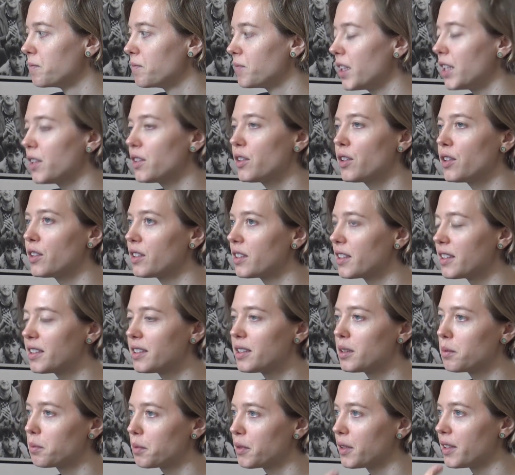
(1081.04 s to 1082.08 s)

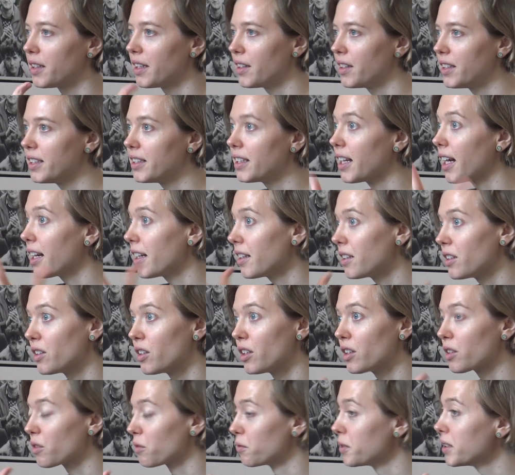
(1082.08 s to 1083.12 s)
interdisciplinary
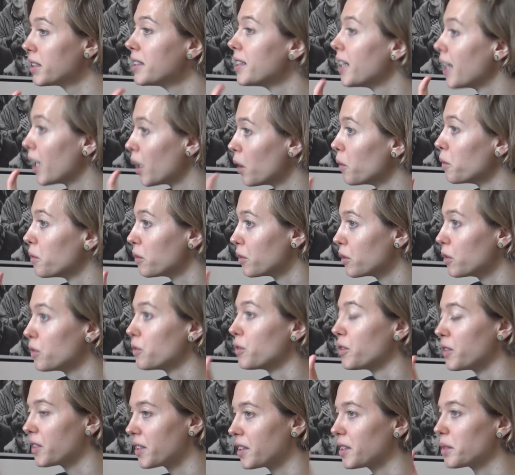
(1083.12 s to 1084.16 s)
dialogue really helpful
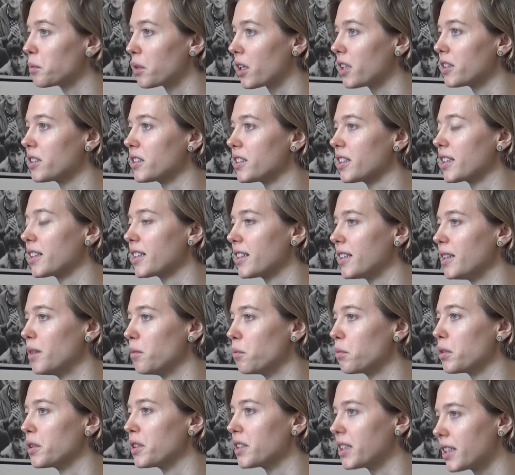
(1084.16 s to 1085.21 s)
for this project in
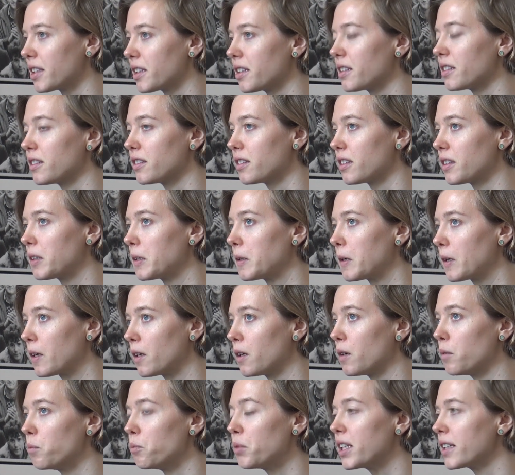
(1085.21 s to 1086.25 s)
particular,
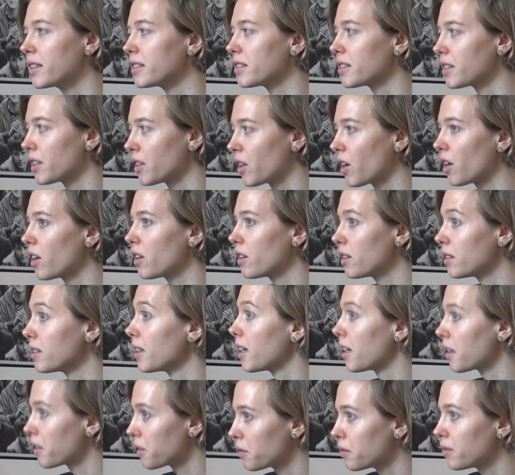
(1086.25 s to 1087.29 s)
because there are a
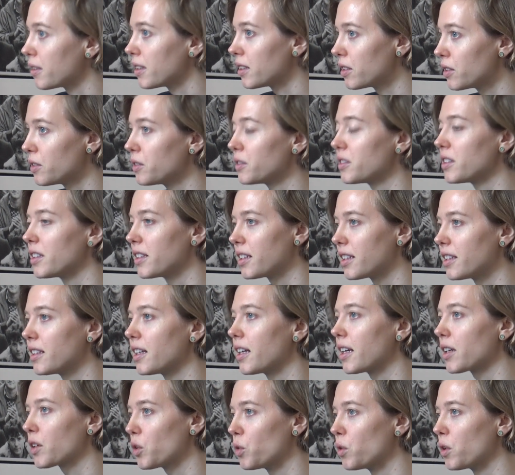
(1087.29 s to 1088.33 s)
lot of fellows at the
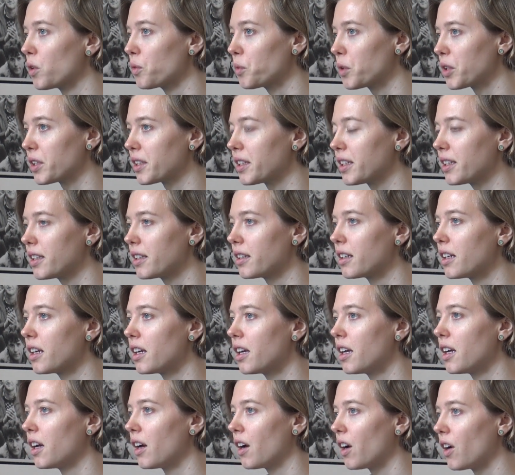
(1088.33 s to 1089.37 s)
NEC who are working
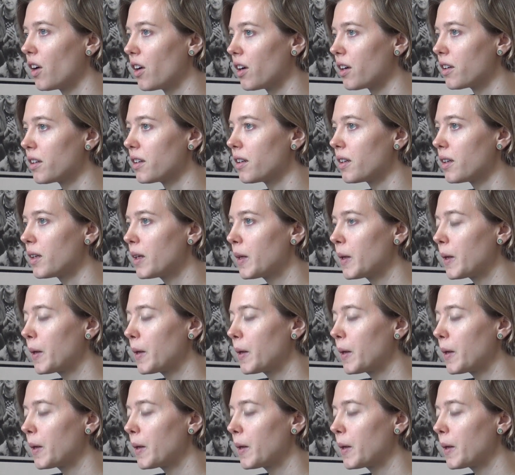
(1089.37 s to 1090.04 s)
on